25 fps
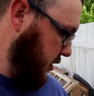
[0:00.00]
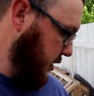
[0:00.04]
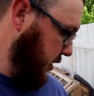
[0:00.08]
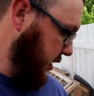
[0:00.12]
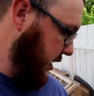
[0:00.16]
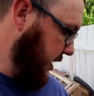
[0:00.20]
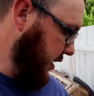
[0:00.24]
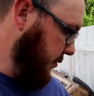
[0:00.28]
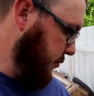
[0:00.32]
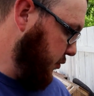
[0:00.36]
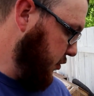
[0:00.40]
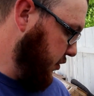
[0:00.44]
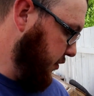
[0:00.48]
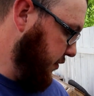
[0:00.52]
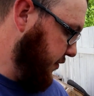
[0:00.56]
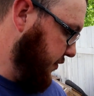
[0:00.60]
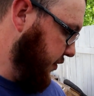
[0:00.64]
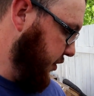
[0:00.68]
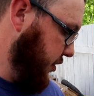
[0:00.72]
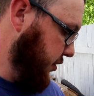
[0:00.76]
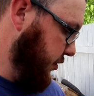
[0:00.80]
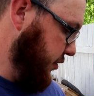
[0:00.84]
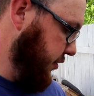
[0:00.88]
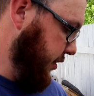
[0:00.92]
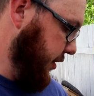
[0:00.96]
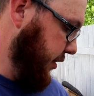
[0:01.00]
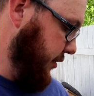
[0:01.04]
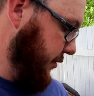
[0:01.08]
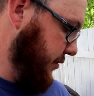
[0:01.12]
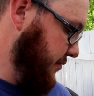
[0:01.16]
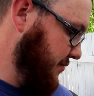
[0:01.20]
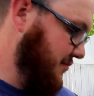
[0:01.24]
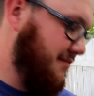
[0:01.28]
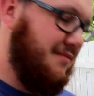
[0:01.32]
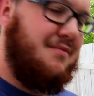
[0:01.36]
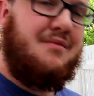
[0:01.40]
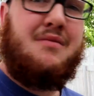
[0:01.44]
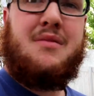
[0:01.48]
get more food and
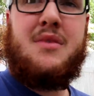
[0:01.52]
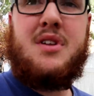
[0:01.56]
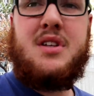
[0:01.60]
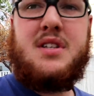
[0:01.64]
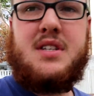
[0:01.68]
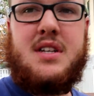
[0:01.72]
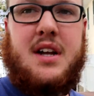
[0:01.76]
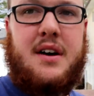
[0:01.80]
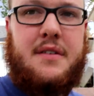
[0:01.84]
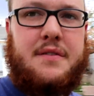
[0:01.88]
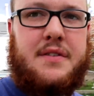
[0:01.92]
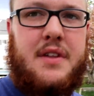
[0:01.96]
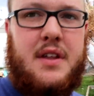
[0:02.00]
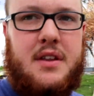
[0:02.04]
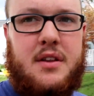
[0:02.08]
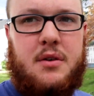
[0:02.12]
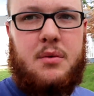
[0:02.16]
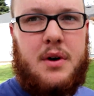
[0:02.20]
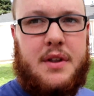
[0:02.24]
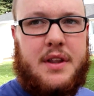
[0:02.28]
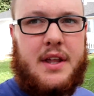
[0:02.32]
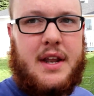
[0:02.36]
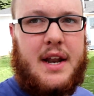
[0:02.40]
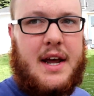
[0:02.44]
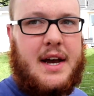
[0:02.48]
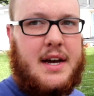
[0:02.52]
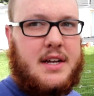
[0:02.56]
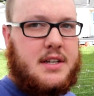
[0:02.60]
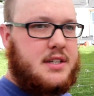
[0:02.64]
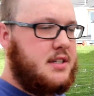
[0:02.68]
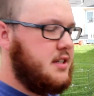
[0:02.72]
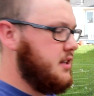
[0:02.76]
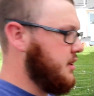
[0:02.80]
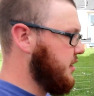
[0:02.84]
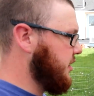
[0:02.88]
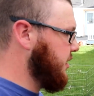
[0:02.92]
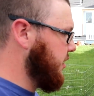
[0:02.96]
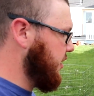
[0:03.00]
stuff than the one that has